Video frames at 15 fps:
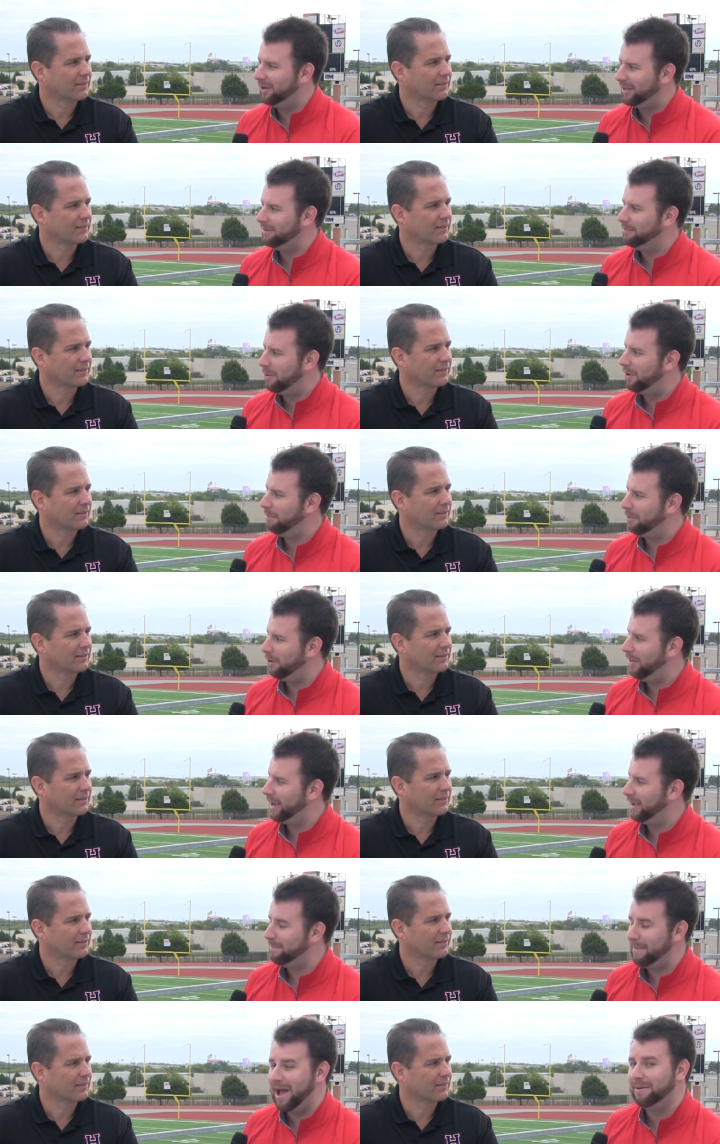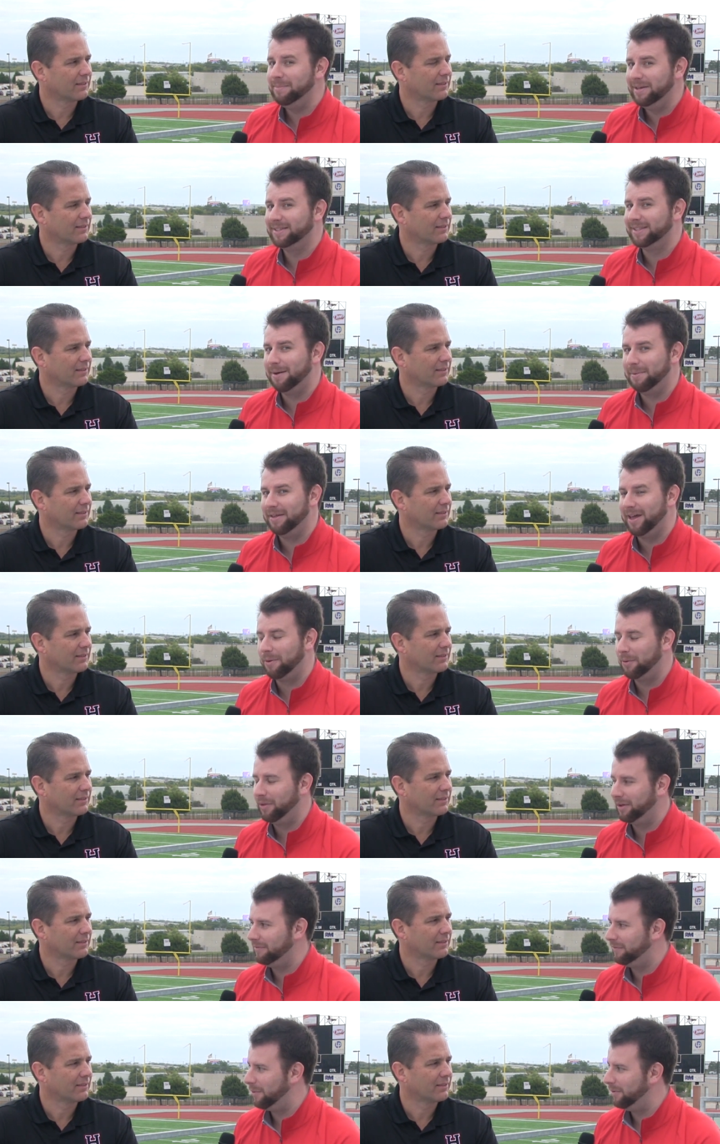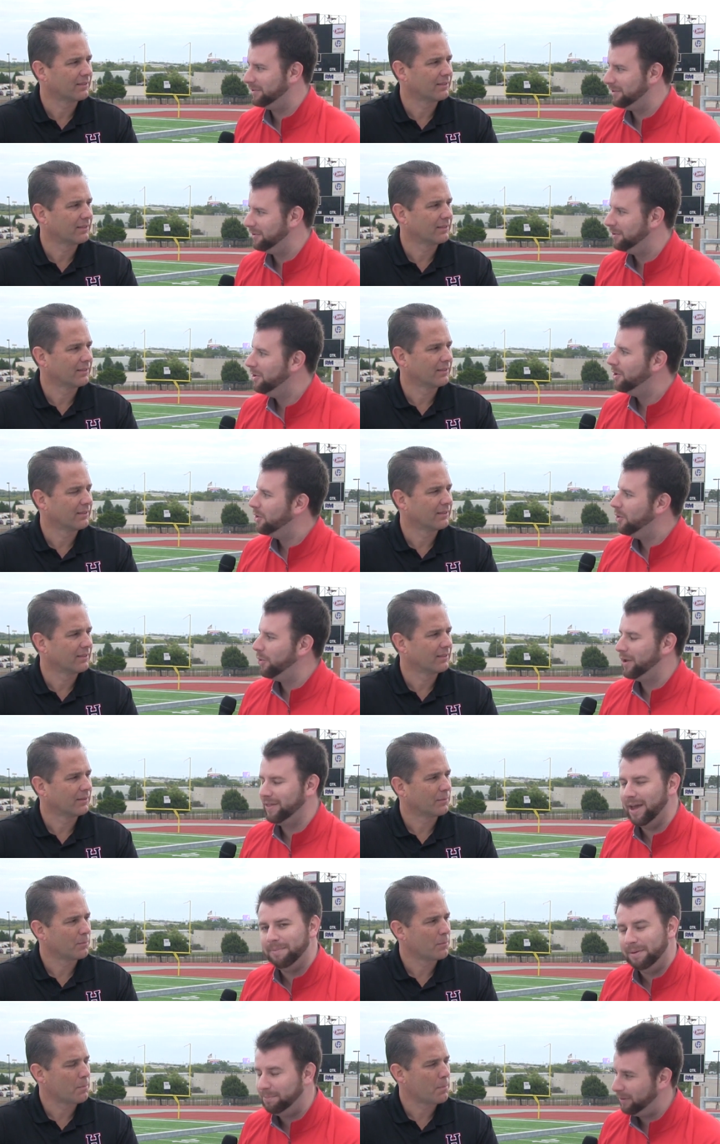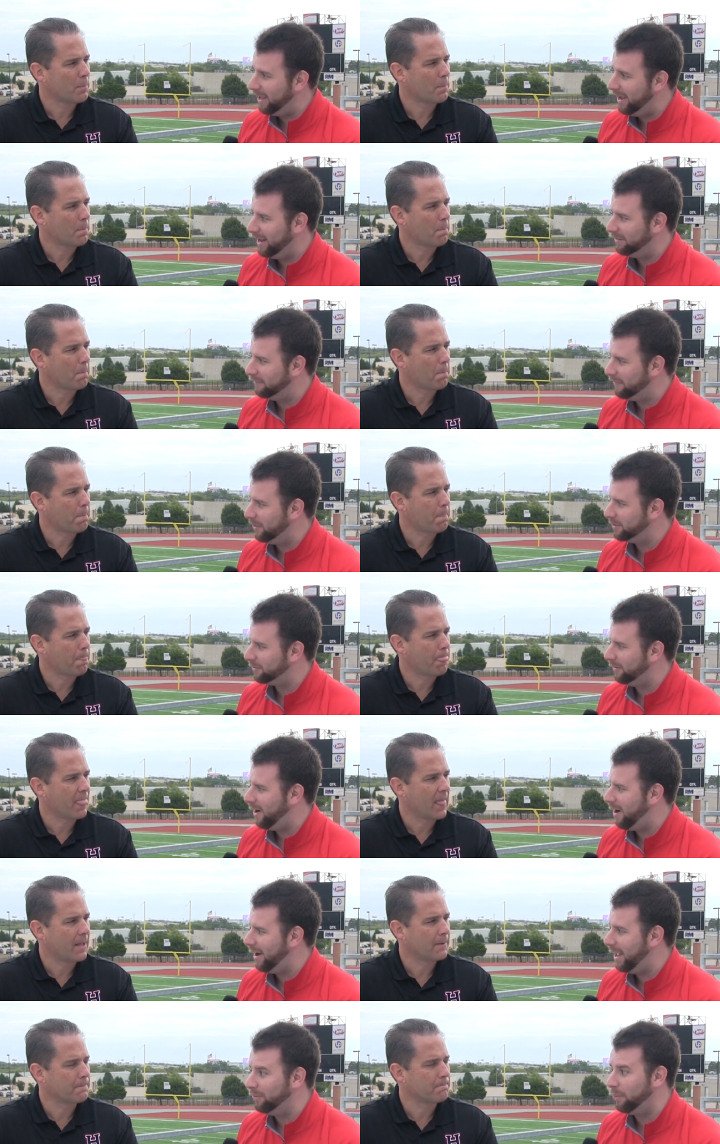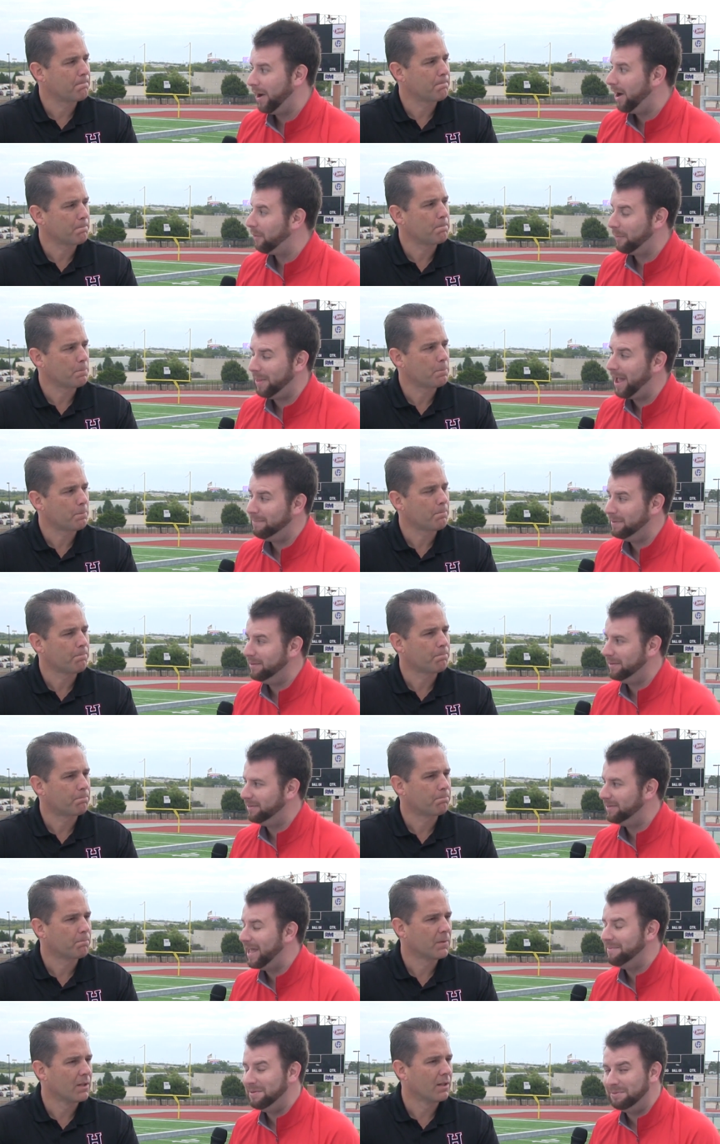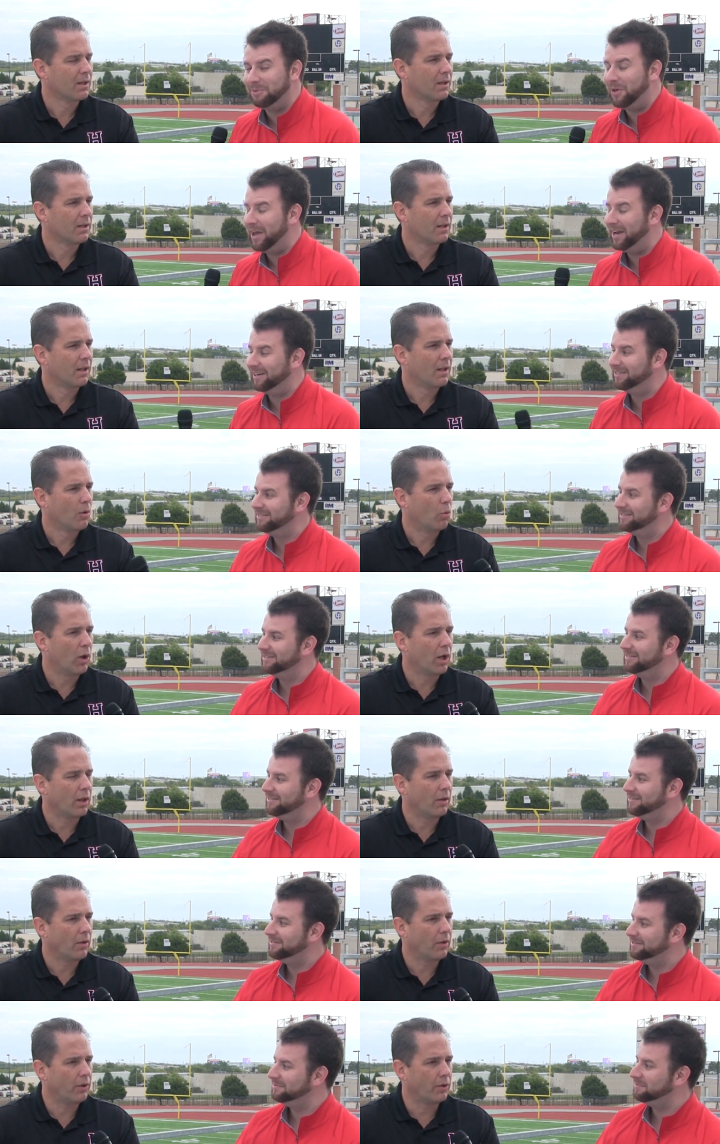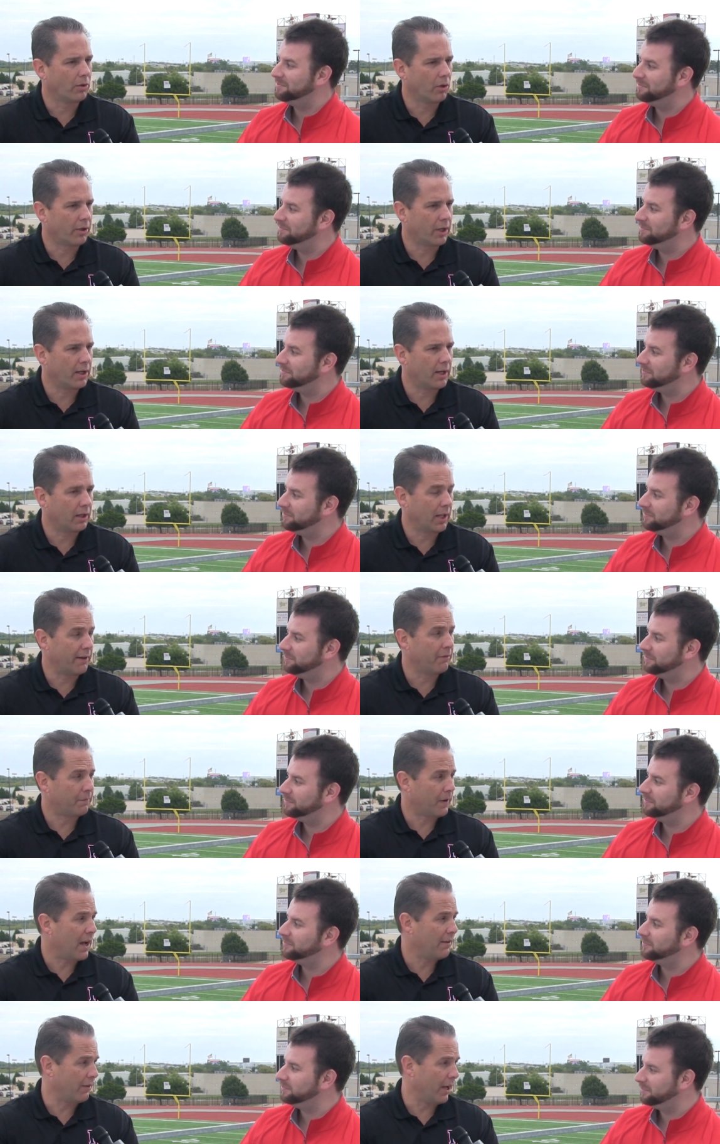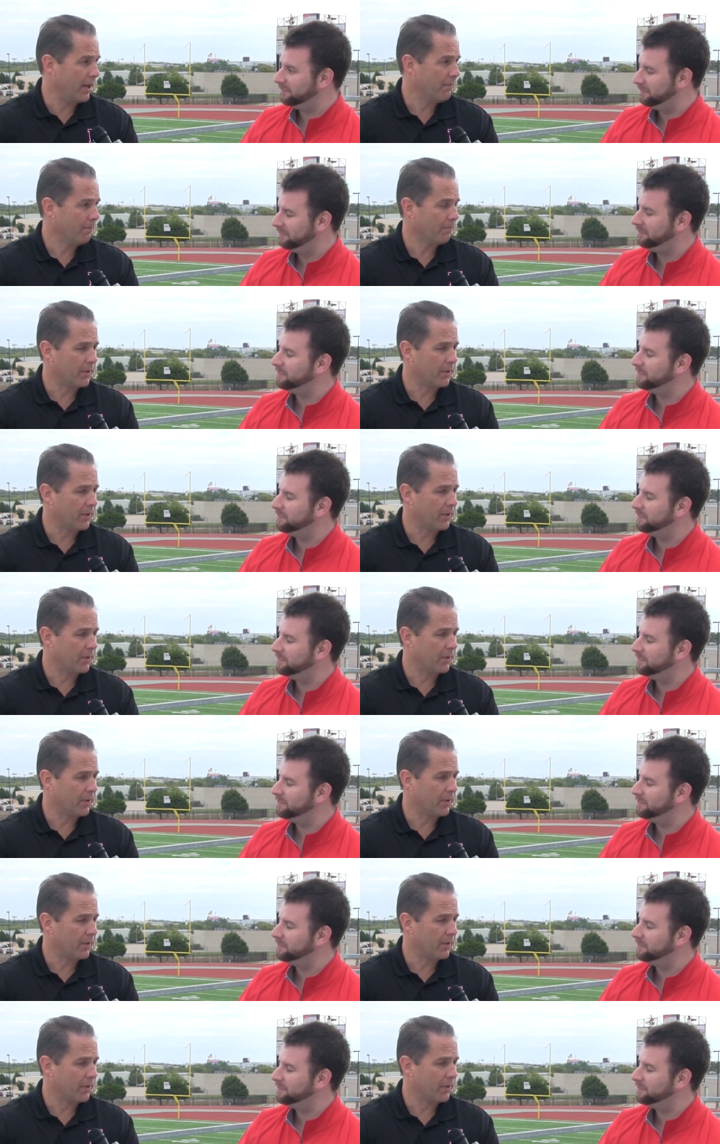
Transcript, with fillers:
Speaker 1: looking more and more like it might be somebody that we're looking forward to. Who could they be playing in the first round, and where would be they be playing?
Speaker 2: Well, you're looking at 11-5A.